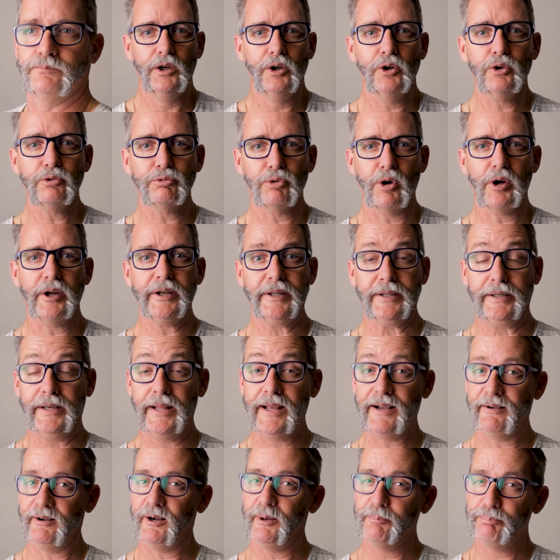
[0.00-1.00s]
Alrighty,
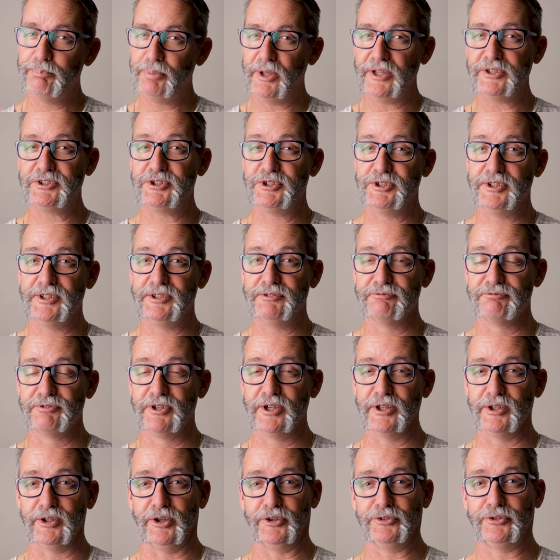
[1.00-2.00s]
now I bet you didn't
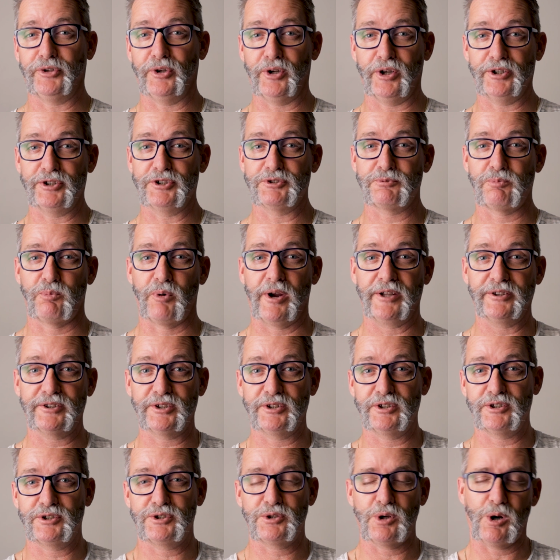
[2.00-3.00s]
realize that I just went to
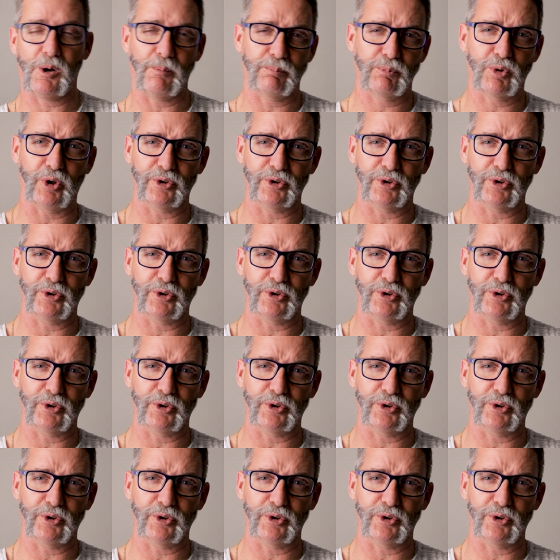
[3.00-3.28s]
the shop,